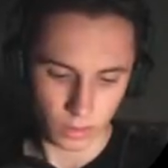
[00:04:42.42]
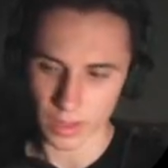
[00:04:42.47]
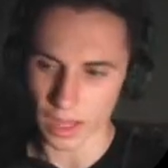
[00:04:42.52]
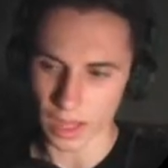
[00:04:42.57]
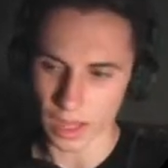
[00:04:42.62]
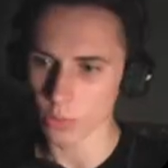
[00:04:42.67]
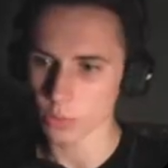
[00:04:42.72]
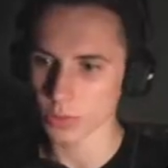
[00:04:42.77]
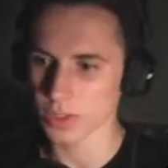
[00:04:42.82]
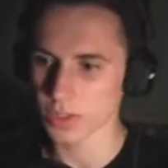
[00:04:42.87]

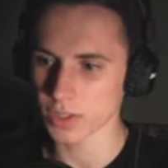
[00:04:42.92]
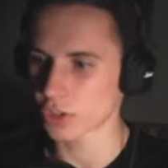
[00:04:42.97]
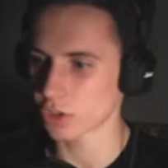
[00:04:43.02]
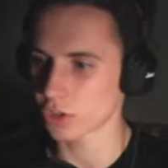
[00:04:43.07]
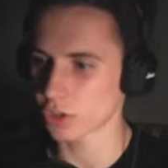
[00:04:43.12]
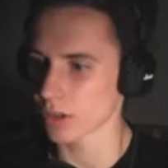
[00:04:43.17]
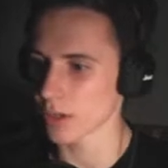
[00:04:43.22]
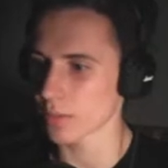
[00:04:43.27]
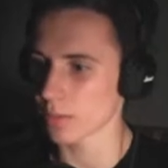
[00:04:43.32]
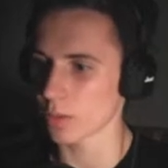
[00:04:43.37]
That was
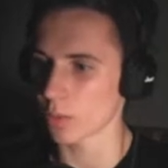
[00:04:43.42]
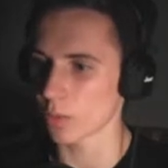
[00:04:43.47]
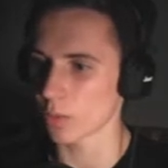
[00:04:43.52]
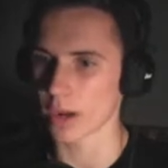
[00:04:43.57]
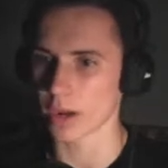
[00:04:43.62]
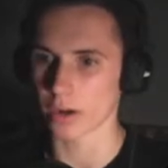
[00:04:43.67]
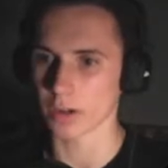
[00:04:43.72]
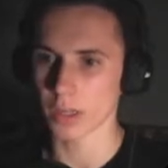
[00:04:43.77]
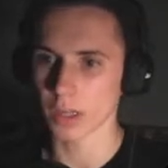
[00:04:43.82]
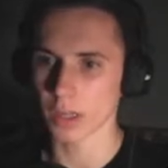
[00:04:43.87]
extremely
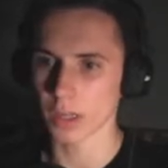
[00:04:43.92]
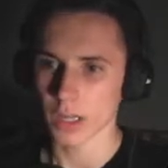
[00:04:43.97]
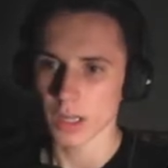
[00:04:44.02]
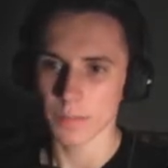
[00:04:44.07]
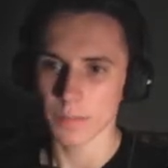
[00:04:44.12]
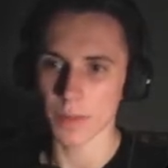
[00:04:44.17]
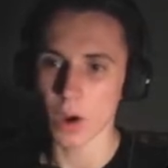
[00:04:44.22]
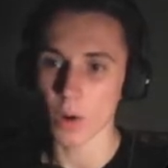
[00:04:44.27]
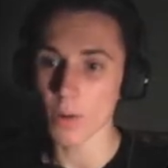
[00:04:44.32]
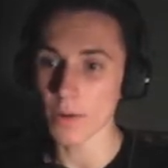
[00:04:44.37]
weird.
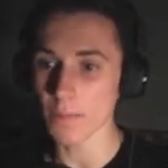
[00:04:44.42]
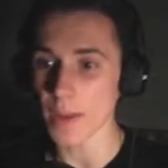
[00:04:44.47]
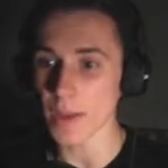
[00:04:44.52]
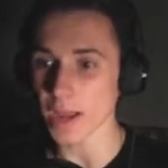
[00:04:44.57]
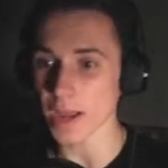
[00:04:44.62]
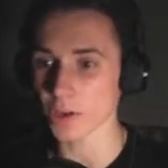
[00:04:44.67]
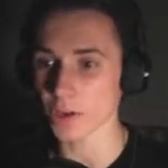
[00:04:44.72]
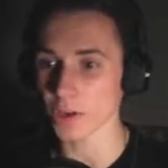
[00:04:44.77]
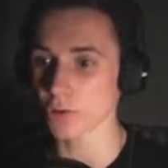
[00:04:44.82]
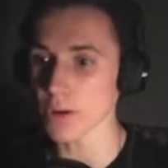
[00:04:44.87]
But we've
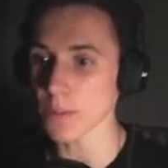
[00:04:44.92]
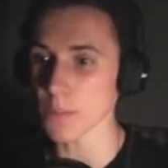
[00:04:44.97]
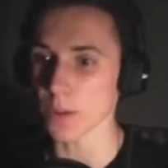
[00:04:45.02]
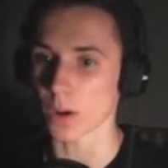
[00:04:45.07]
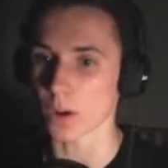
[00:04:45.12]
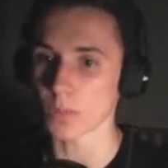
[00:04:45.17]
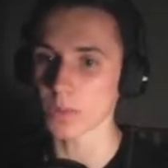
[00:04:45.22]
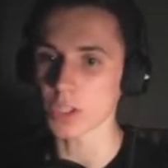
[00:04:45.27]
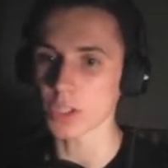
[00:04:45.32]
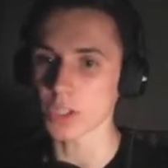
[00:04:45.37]
met
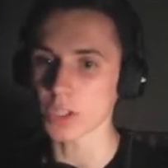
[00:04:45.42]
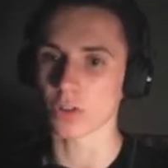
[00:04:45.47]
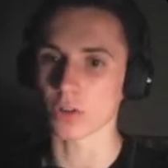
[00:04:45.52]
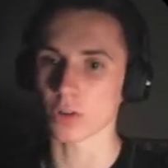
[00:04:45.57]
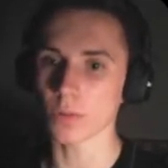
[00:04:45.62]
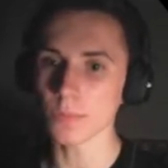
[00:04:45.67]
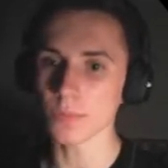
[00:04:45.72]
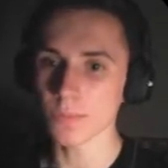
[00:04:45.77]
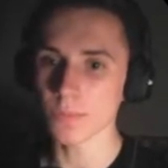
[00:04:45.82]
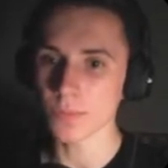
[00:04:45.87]
Agrippa, which is
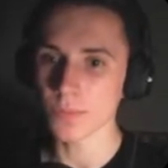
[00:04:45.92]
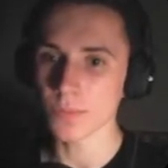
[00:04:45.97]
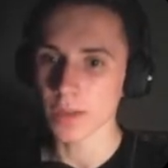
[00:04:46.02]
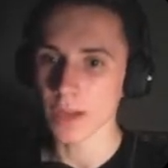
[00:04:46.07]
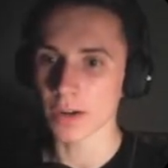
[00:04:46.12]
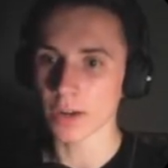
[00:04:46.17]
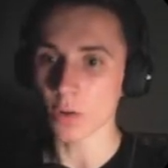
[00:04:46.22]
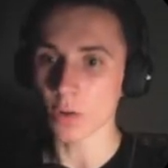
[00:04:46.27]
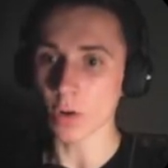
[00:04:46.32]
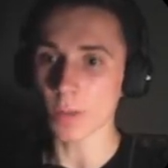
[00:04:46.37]
cool.
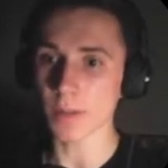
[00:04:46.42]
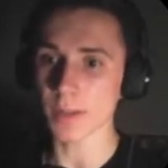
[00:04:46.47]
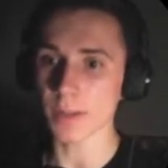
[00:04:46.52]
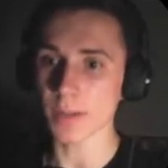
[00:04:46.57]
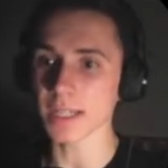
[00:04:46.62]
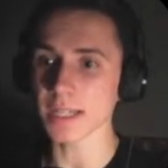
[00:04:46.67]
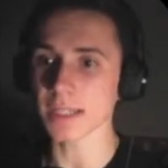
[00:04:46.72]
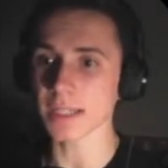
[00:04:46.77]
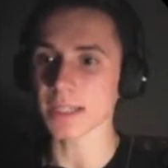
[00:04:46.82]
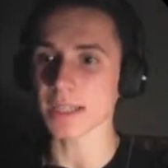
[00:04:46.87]
An orb is
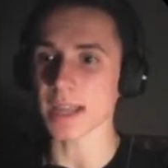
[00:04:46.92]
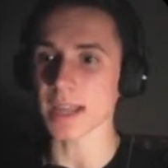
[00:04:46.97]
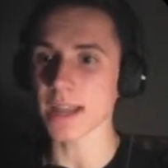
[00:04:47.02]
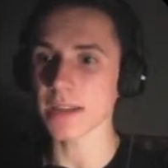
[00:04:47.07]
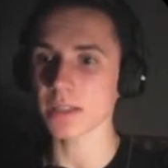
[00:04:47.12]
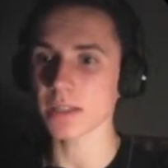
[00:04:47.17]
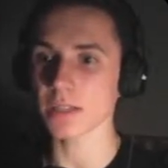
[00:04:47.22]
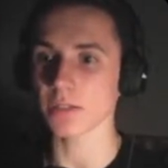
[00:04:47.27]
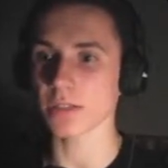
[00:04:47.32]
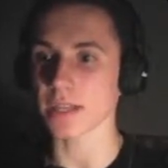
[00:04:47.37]
needed to
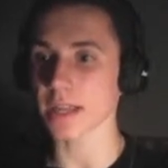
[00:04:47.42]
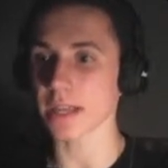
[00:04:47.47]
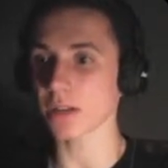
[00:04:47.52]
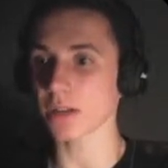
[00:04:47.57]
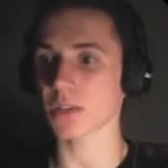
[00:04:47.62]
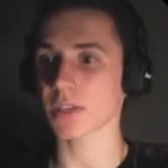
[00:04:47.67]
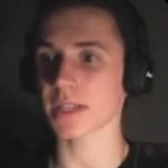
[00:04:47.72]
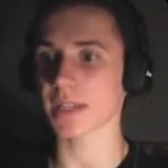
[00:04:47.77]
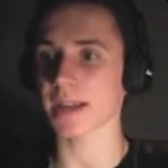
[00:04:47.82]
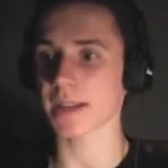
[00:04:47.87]
enter the
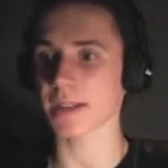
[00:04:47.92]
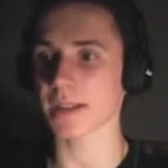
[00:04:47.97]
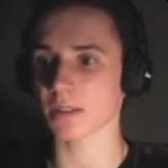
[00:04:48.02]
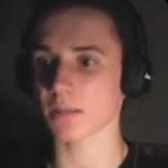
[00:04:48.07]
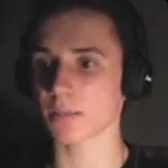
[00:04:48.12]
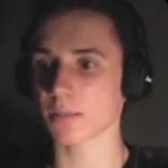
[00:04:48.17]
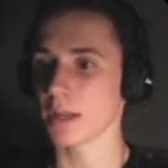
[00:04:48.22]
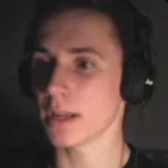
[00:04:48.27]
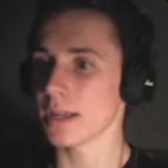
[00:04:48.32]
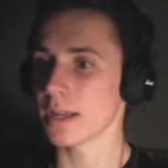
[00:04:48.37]
inner
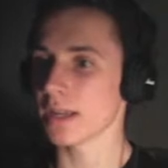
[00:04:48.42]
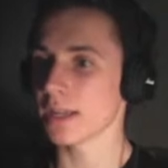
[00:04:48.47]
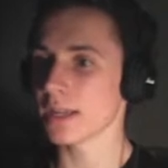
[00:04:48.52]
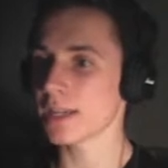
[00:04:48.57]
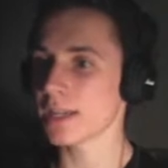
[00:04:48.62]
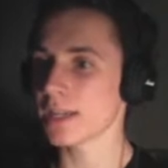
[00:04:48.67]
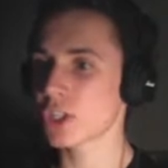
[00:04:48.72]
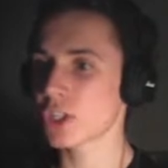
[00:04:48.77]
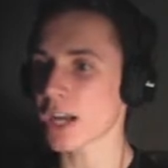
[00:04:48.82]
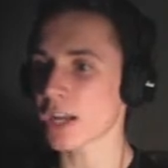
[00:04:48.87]
sanctum.
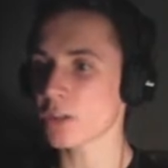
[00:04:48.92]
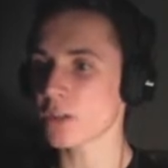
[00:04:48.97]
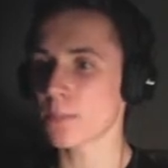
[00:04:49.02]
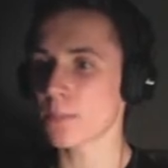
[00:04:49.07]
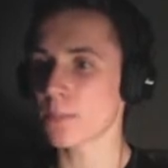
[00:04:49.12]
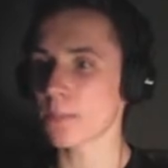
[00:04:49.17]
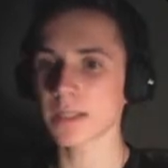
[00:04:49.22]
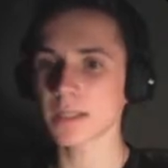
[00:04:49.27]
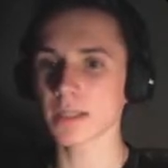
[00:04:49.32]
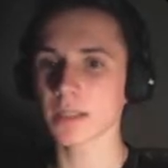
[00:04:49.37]
Its shattered
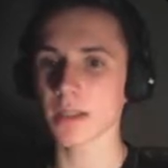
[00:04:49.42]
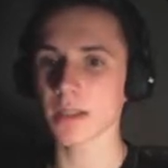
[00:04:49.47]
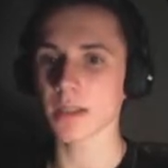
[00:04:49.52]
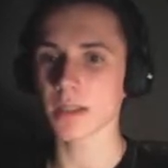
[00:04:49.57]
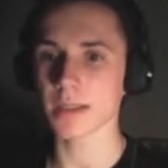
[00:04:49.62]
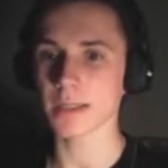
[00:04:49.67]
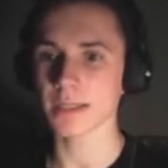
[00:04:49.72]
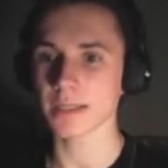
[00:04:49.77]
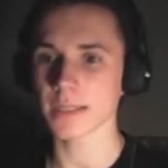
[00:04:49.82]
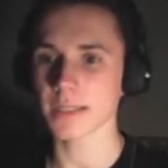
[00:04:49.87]
pieces
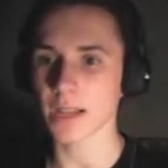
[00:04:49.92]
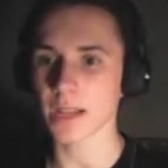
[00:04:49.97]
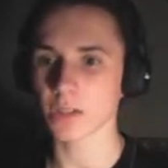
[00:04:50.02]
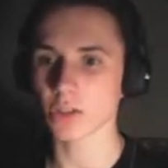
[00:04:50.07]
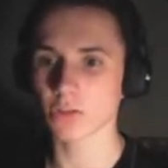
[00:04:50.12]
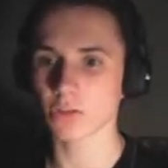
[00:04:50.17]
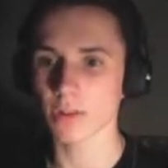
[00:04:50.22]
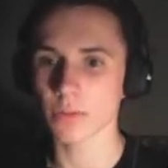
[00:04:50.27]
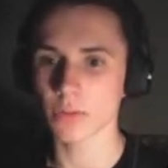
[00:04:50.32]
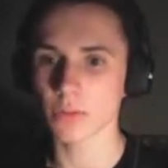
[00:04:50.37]
lie
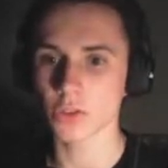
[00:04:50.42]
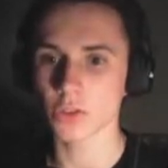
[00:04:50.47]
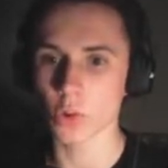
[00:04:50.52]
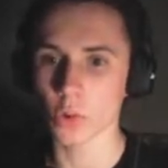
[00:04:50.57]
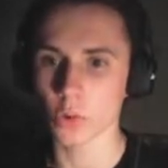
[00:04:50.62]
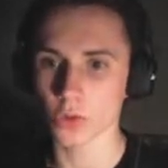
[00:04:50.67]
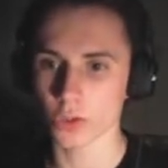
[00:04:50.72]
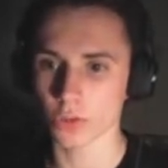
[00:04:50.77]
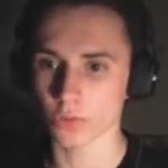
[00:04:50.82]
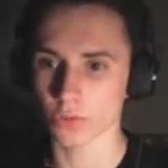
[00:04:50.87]
scattered around the
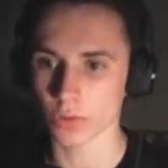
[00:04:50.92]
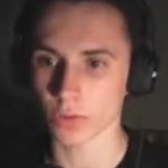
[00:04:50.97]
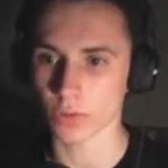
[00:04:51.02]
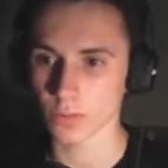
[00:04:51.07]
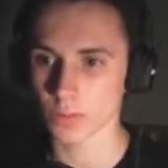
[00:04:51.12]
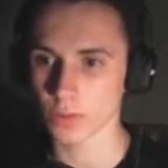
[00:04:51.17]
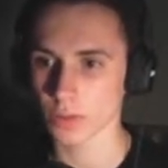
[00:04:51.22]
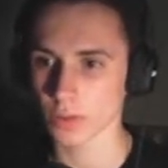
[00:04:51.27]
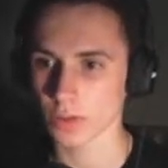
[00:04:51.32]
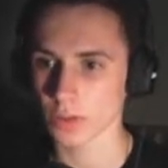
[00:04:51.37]
torture
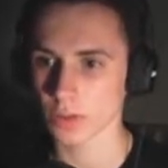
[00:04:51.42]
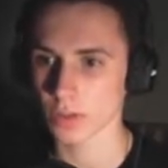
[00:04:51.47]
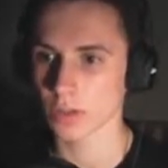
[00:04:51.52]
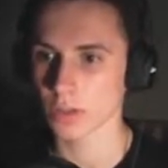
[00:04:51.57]
rooms.